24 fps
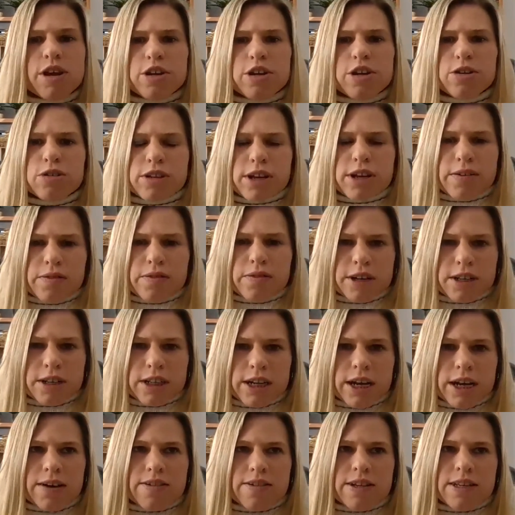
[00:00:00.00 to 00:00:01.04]
you'll definitely
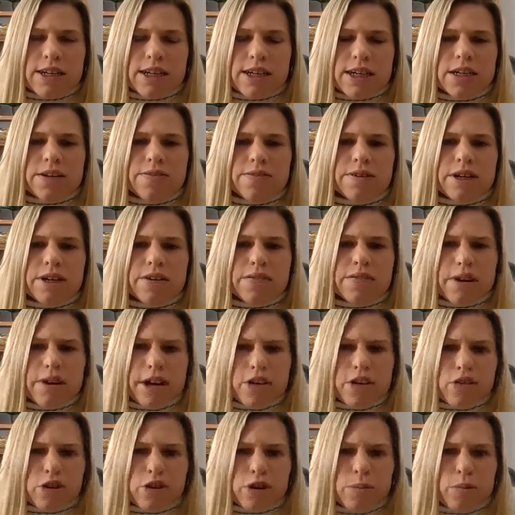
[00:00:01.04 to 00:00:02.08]
have a scientific
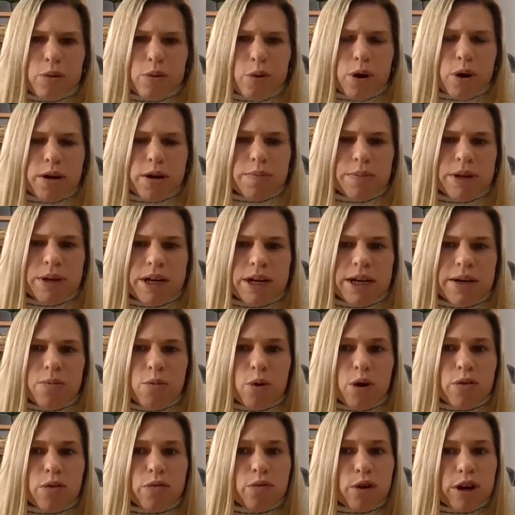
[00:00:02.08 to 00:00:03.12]
advisory board meeting
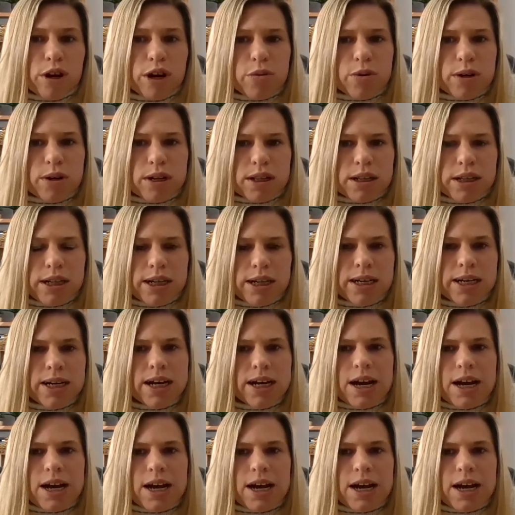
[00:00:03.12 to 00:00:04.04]
more frequently.